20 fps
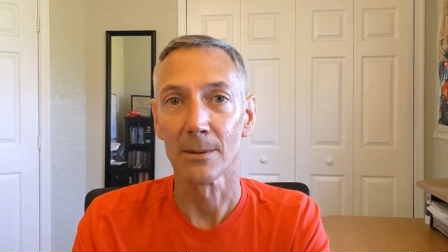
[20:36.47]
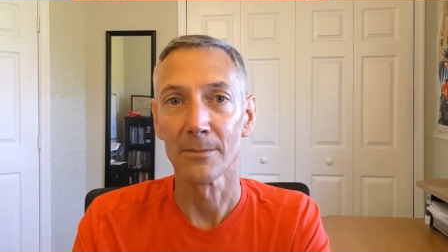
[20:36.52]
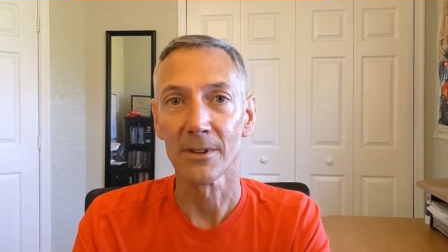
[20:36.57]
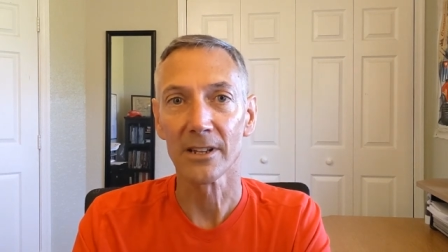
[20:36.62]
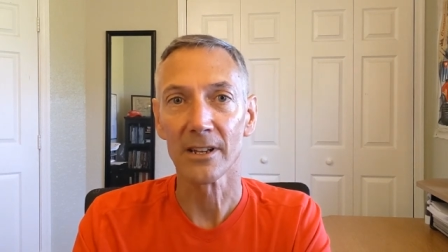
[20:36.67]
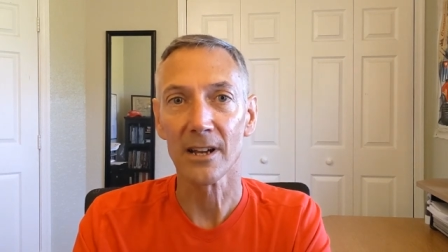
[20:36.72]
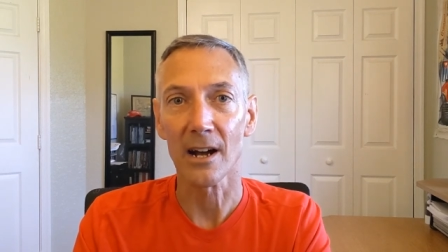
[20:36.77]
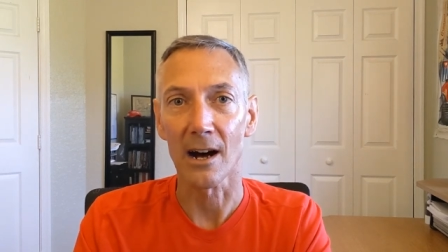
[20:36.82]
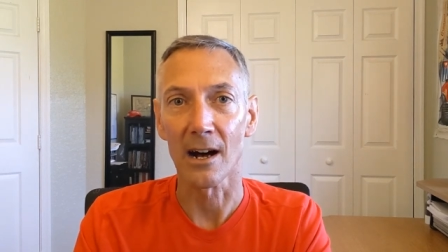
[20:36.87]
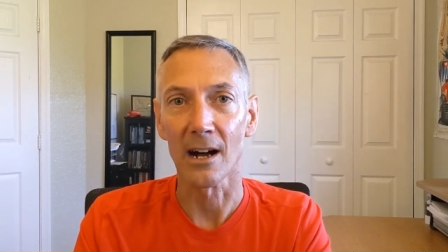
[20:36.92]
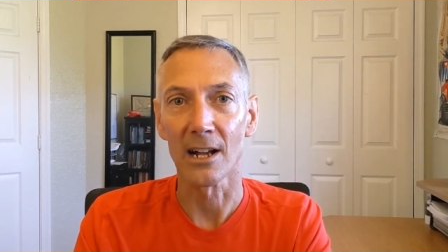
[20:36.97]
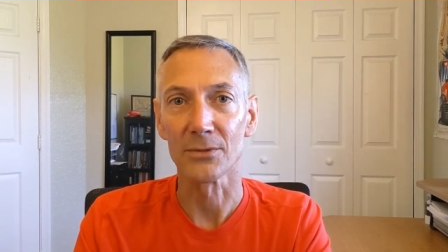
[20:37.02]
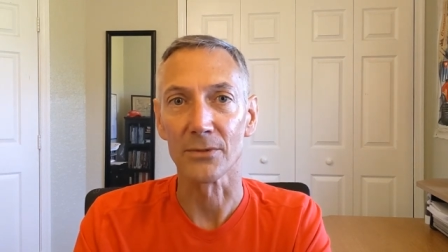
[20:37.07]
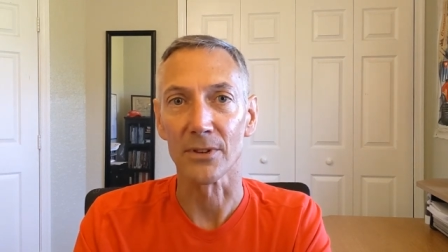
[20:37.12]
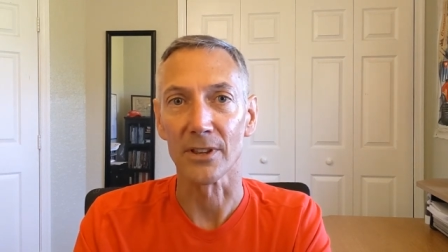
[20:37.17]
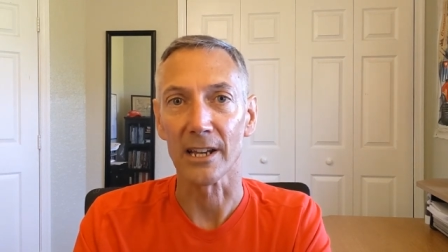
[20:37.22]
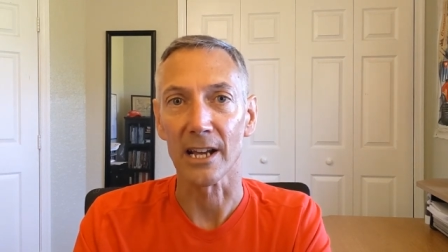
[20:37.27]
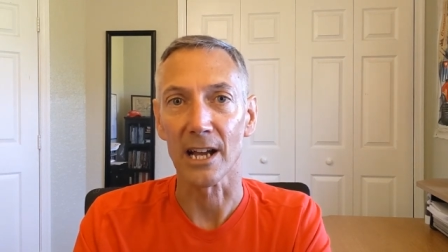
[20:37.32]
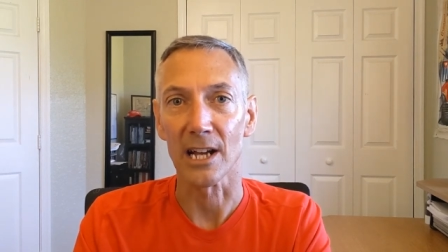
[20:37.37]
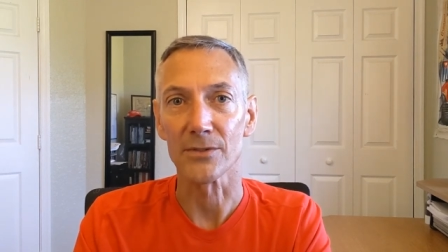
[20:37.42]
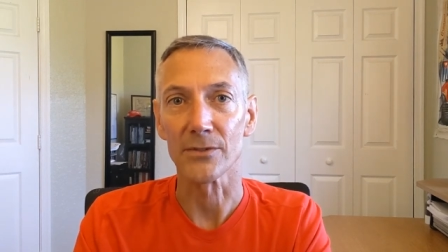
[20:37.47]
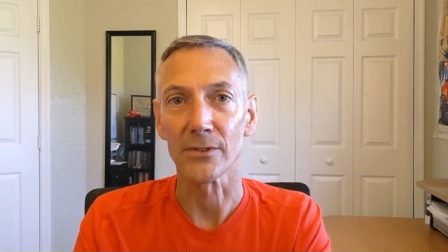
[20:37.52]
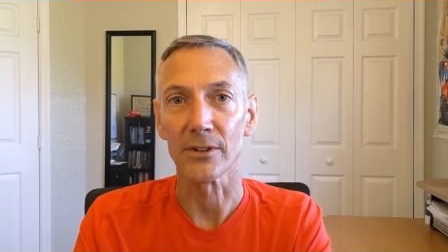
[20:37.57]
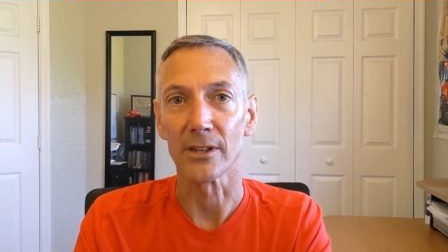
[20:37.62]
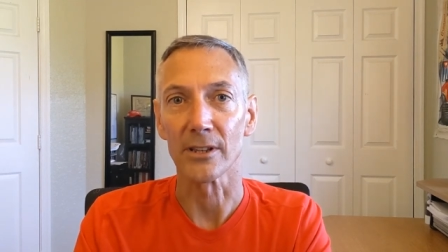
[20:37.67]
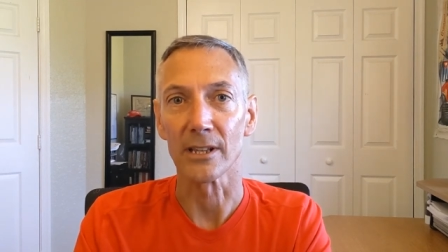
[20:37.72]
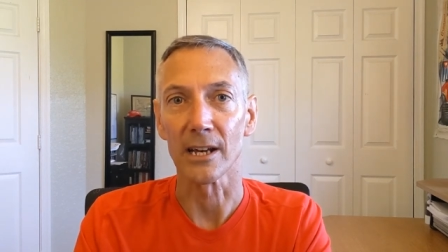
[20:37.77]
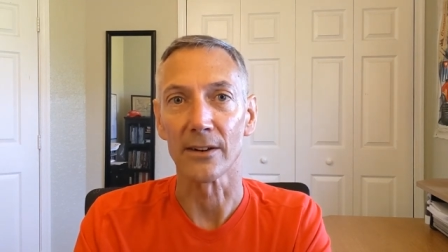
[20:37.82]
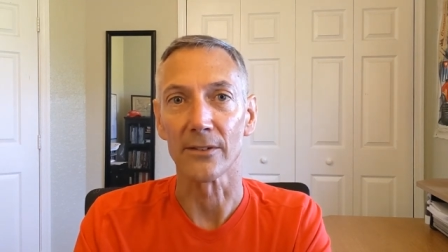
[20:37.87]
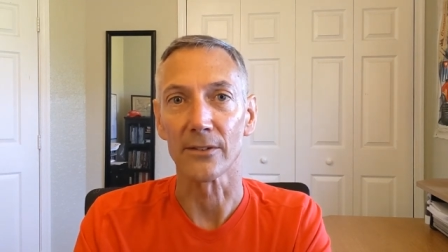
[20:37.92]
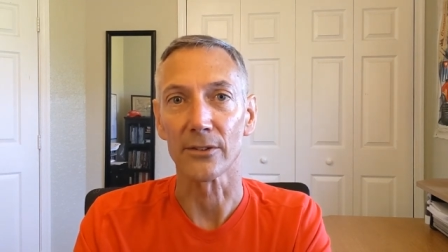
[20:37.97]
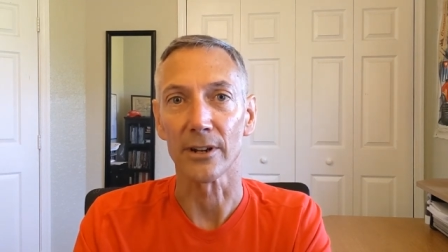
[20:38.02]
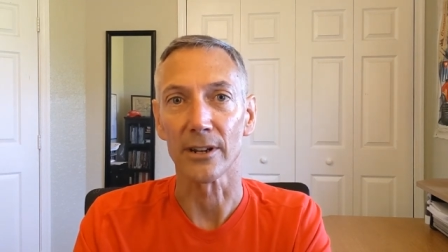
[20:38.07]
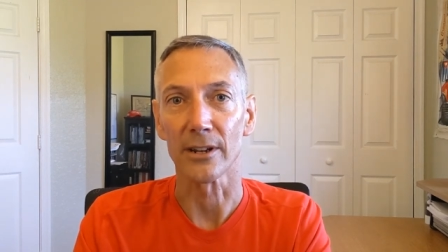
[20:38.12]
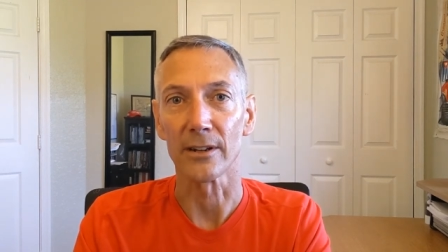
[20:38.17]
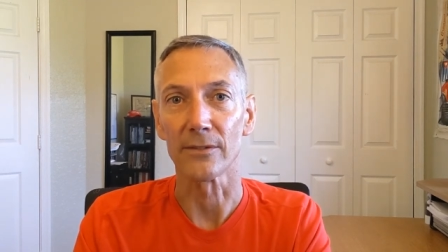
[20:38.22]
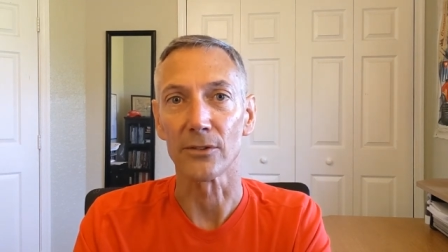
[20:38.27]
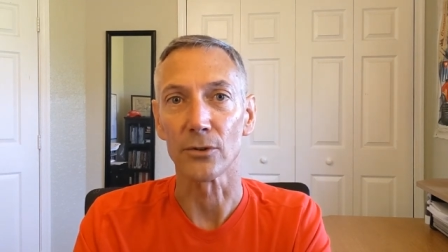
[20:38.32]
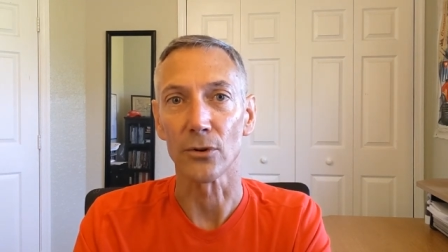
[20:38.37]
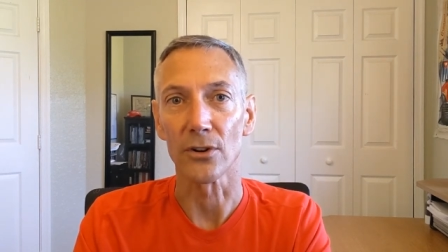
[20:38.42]
of the cons with a cash value line of credit,
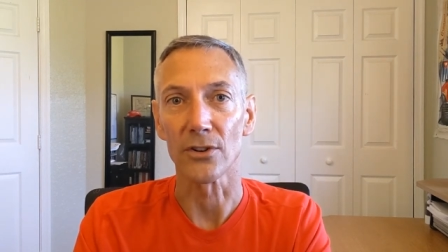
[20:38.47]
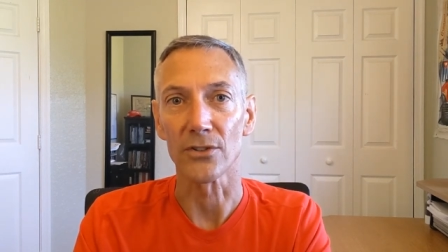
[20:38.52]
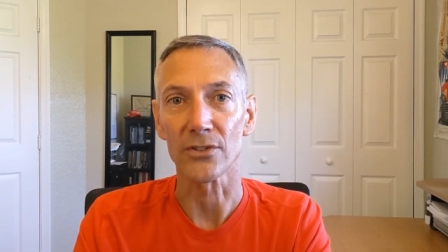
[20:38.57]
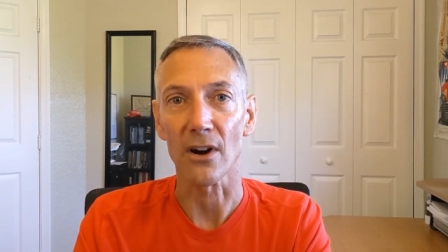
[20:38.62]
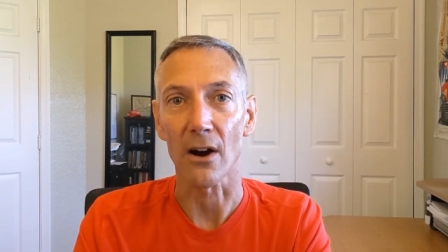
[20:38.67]
of course,